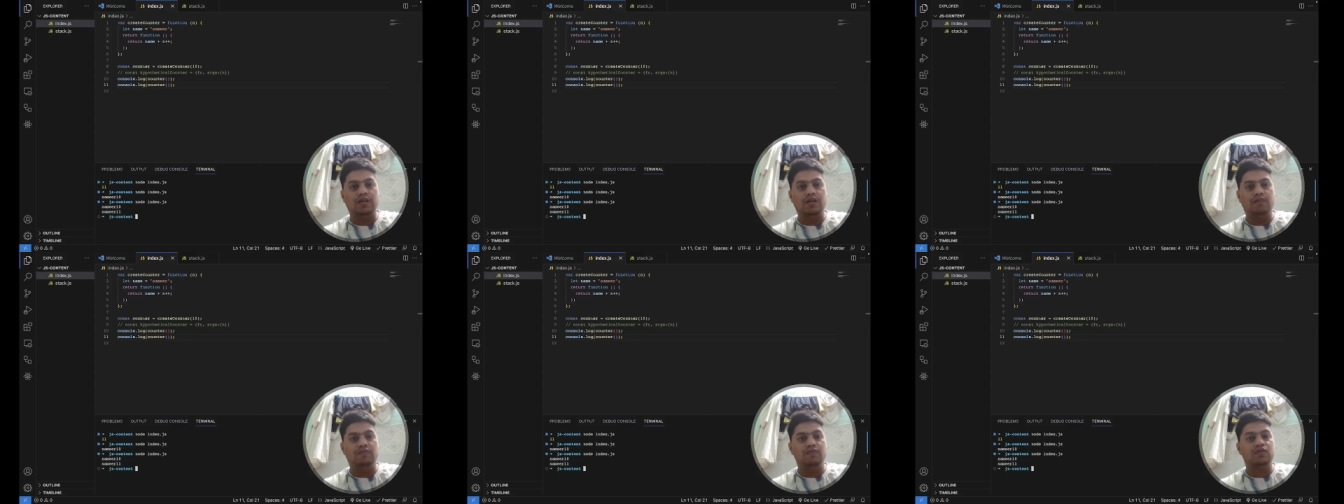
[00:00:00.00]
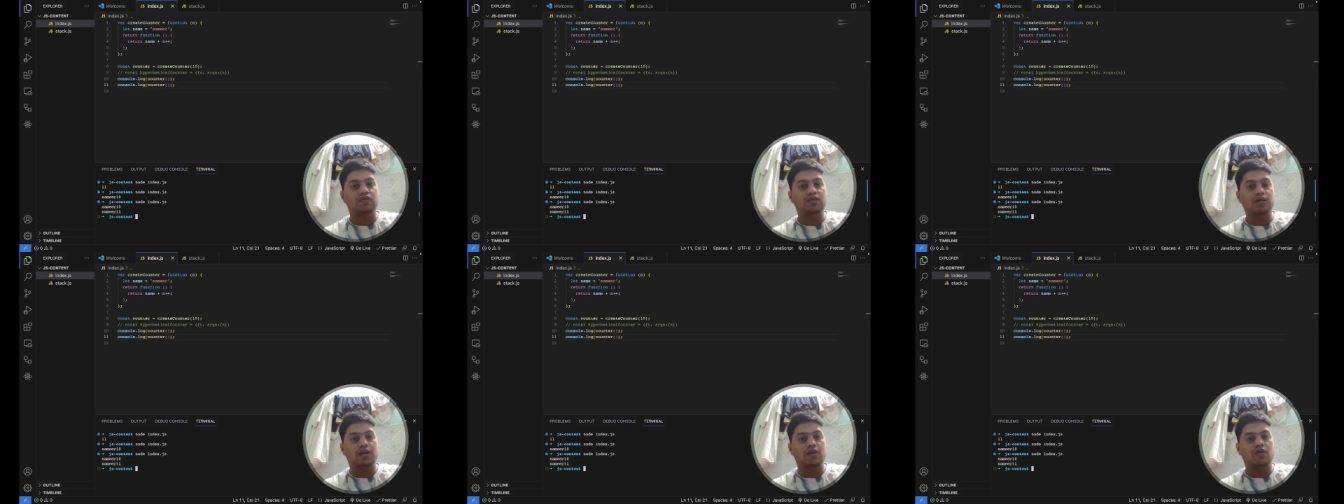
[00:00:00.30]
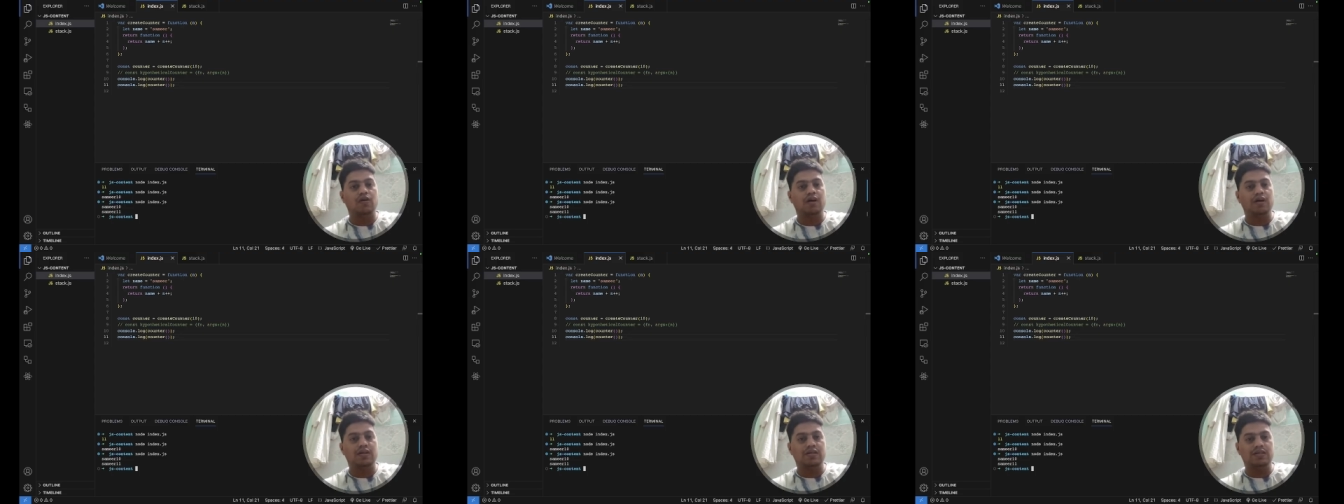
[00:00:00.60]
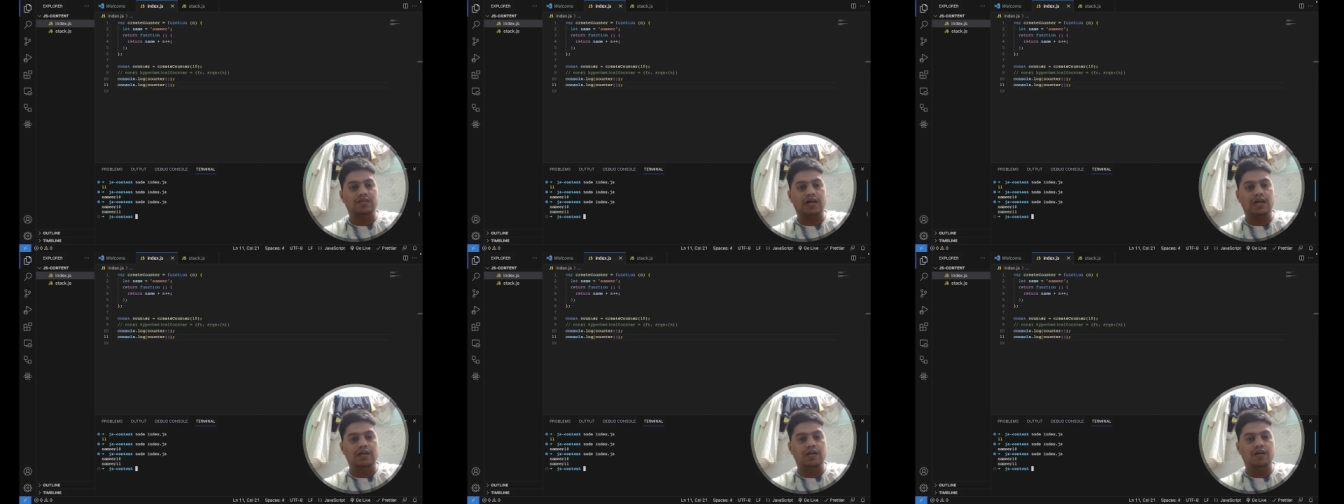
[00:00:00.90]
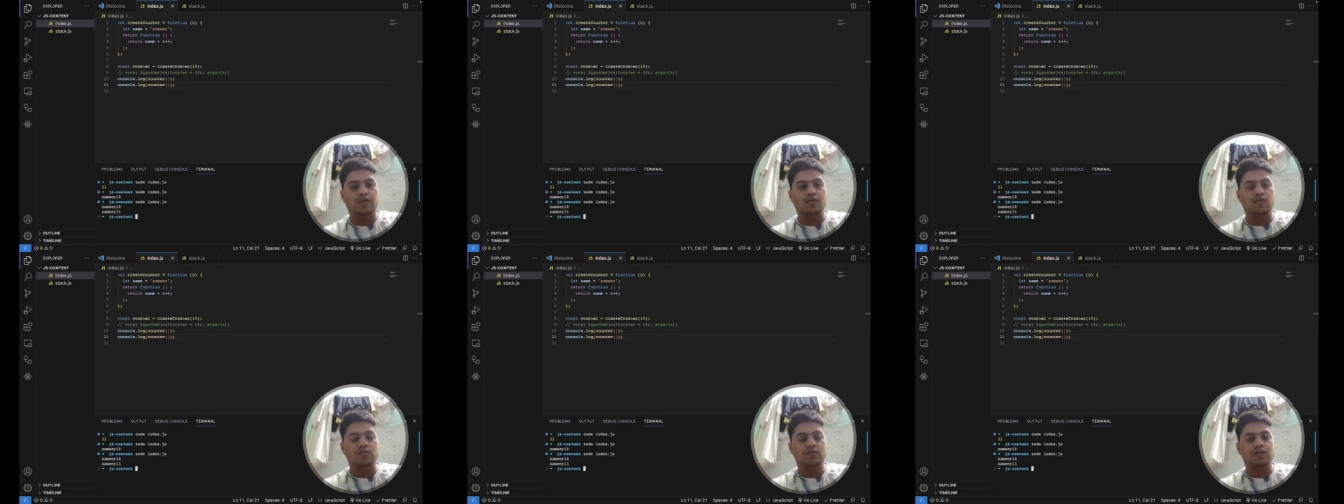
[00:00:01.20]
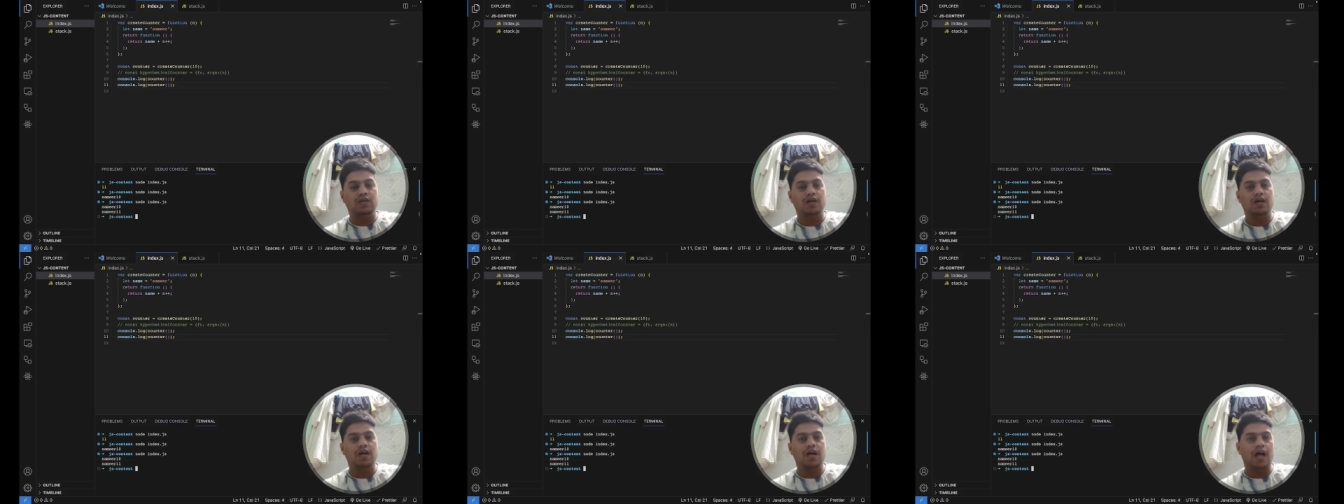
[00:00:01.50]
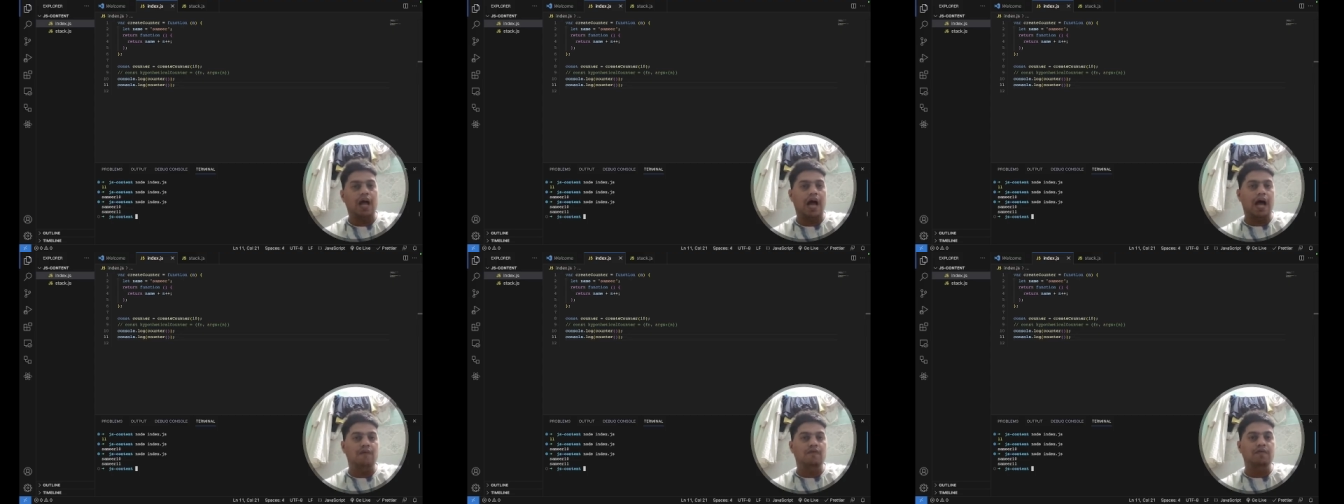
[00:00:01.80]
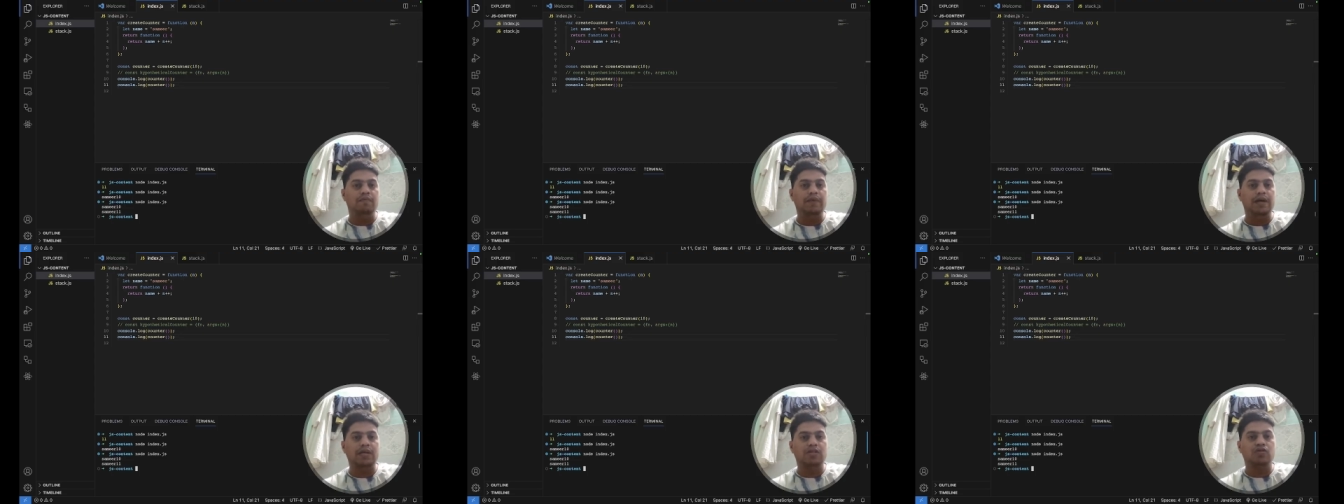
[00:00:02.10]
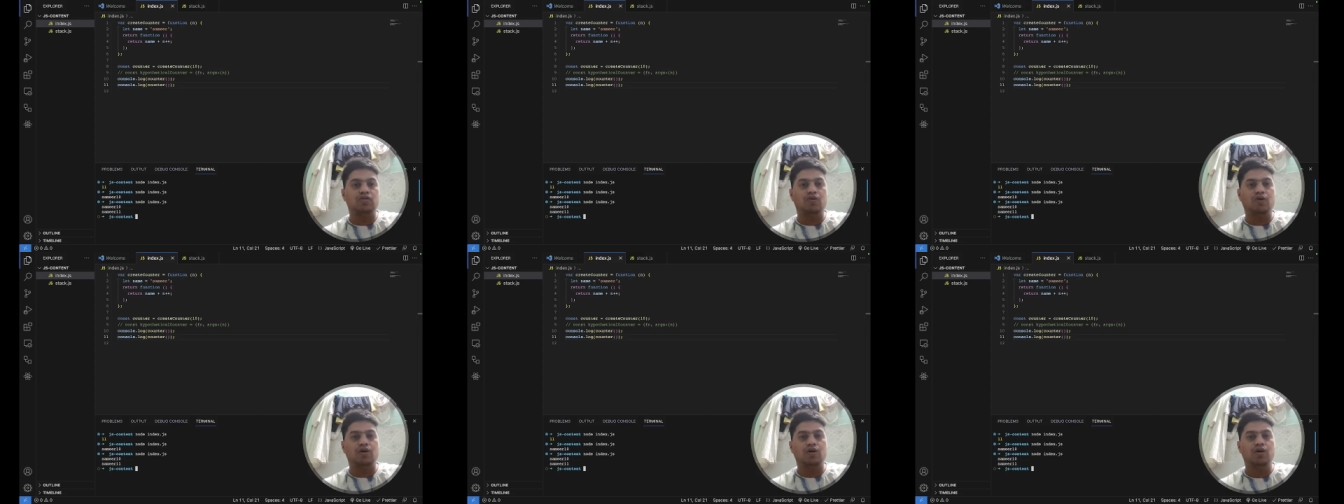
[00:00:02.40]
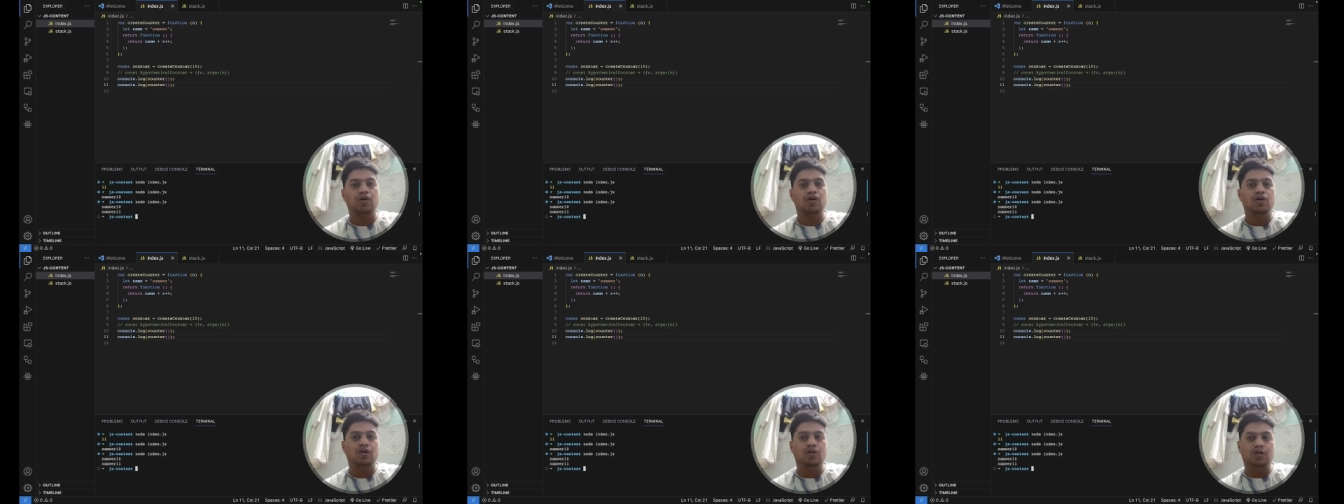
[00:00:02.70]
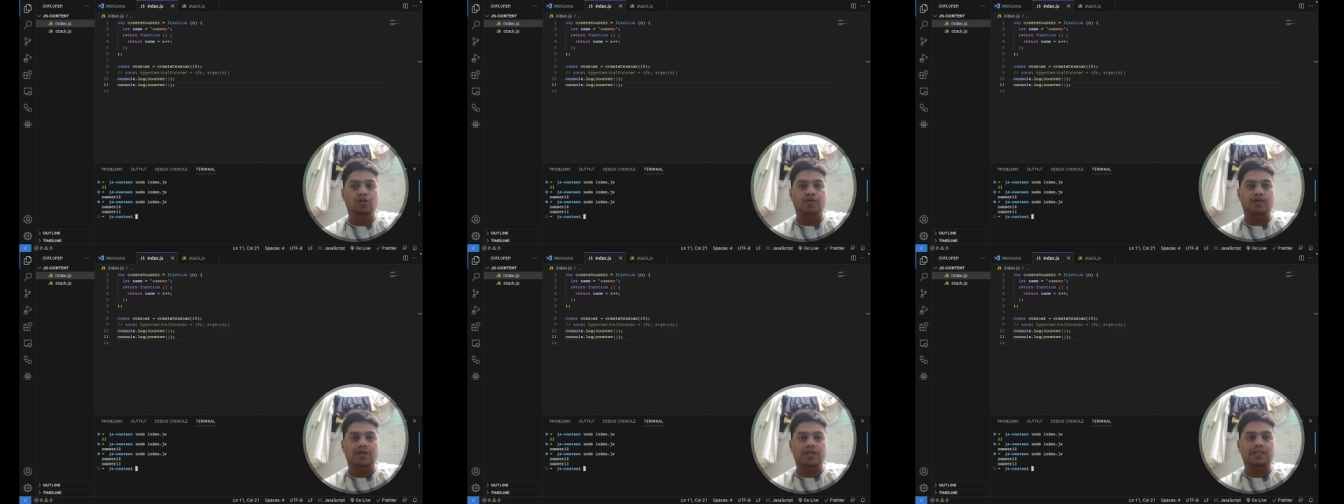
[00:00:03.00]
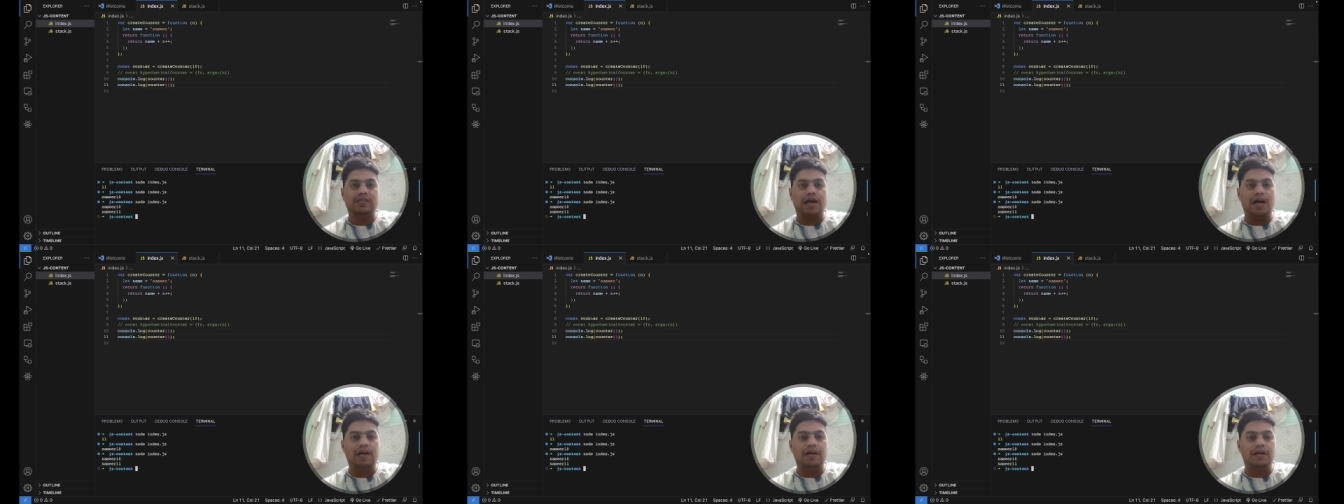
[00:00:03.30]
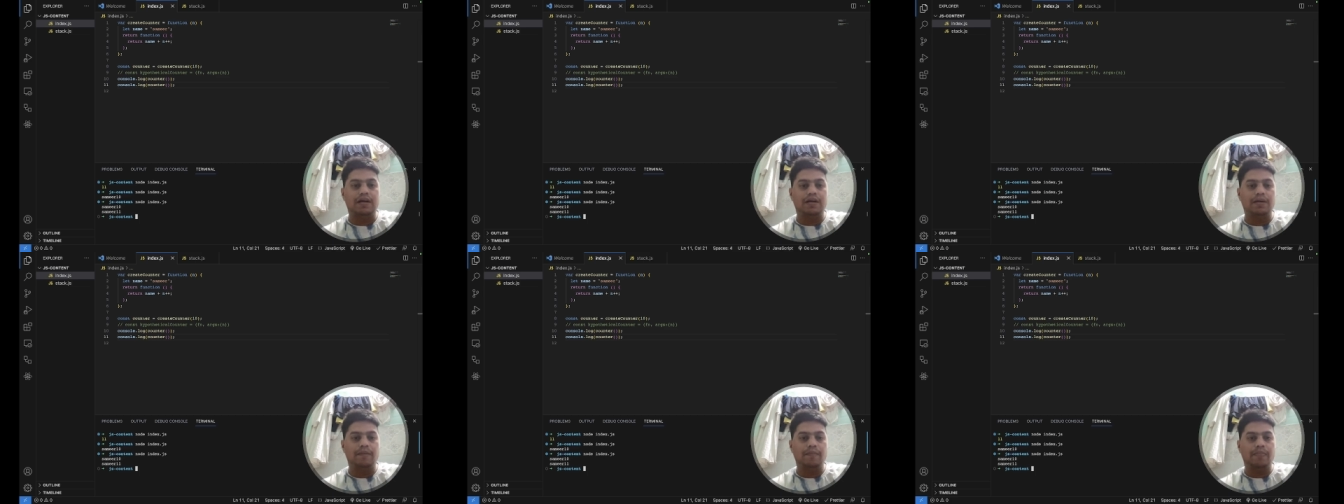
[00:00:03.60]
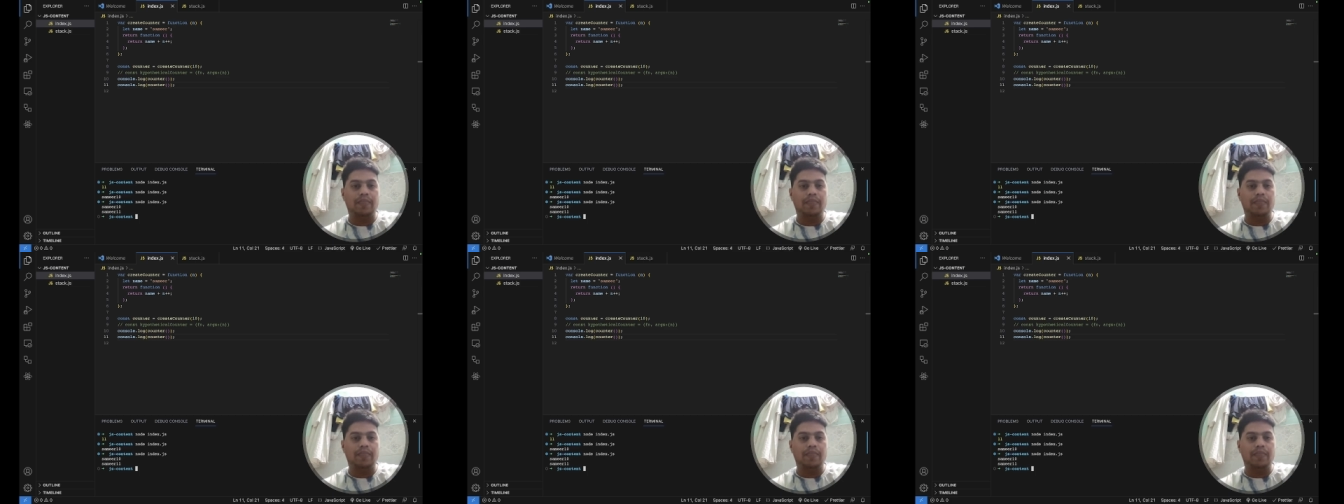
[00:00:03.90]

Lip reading: If you still not understand the closure, I will make sure you understand it.